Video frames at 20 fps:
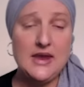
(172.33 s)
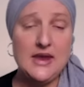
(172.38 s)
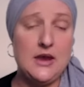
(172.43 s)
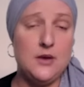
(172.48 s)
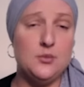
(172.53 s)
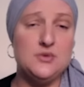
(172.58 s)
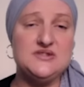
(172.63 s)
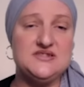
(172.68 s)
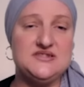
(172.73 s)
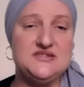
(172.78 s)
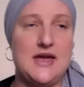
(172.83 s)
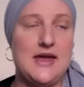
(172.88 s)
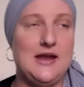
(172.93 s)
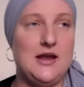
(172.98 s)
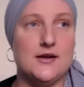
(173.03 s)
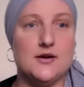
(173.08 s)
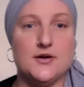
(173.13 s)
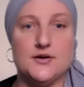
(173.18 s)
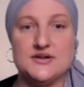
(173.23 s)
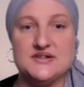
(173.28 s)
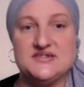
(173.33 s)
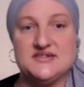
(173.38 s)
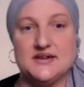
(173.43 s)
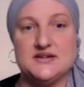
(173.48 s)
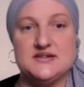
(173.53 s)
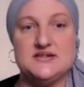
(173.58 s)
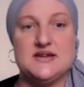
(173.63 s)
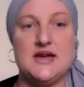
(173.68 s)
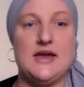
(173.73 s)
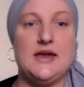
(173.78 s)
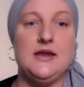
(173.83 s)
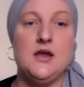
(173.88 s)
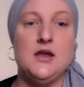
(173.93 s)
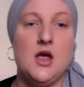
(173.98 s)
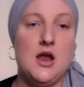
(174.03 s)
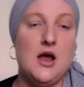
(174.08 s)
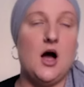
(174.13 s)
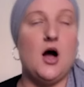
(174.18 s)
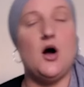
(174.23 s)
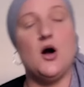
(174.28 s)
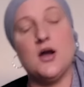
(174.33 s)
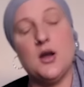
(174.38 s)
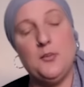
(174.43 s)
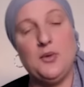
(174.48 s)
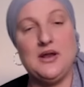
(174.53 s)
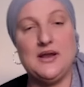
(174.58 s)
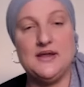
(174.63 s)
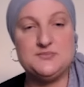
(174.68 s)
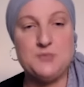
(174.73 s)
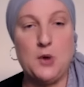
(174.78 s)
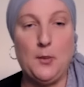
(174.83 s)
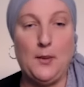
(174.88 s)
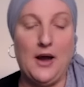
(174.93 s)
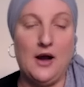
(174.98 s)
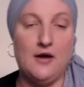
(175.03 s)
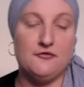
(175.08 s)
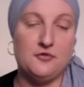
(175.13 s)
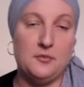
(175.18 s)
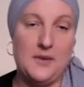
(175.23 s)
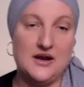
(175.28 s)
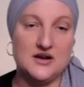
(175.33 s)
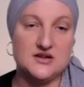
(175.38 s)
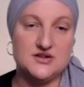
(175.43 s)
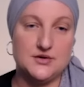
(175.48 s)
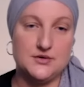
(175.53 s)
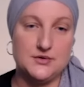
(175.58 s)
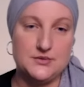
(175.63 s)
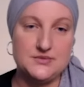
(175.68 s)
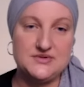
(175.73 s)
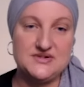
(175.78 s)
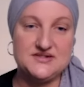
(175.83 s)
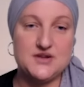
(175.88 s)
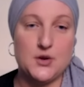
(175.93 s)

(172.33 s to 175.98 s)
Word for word: He would say, like on a Sunday, oh, come on, let's pop out for McDonald's.